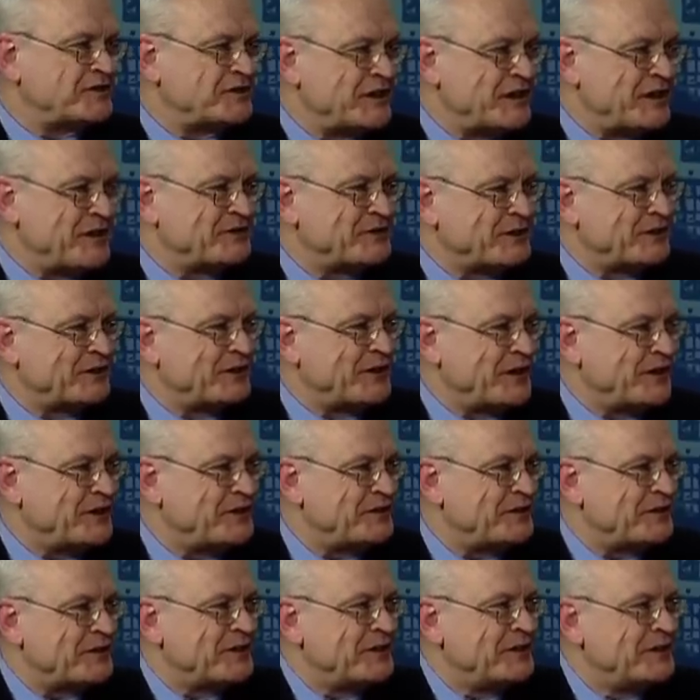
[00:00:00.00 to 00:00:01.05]
down the
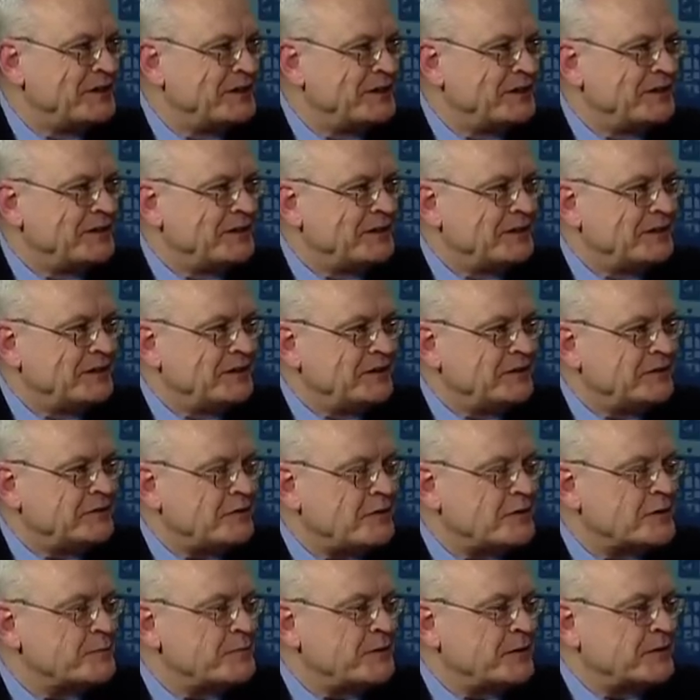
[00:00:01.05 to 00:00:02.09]
line here.
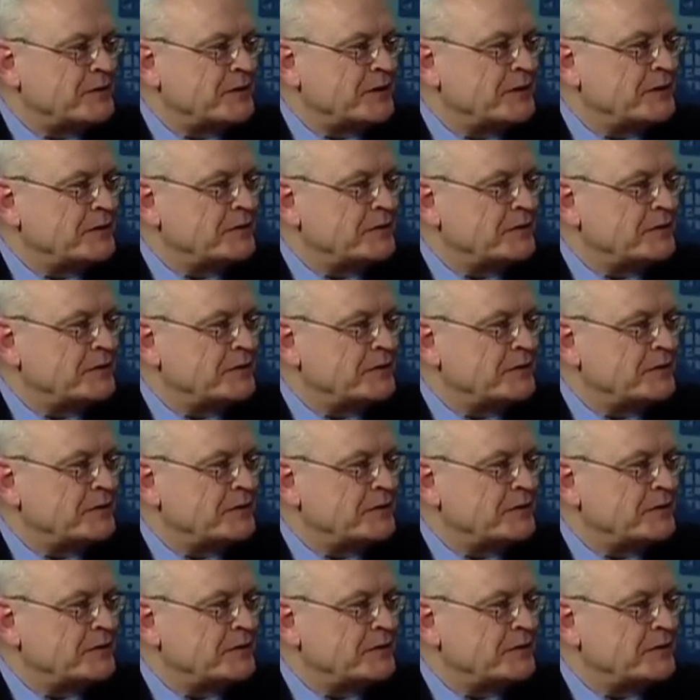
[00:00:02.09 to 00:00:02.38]
Talk about They that. should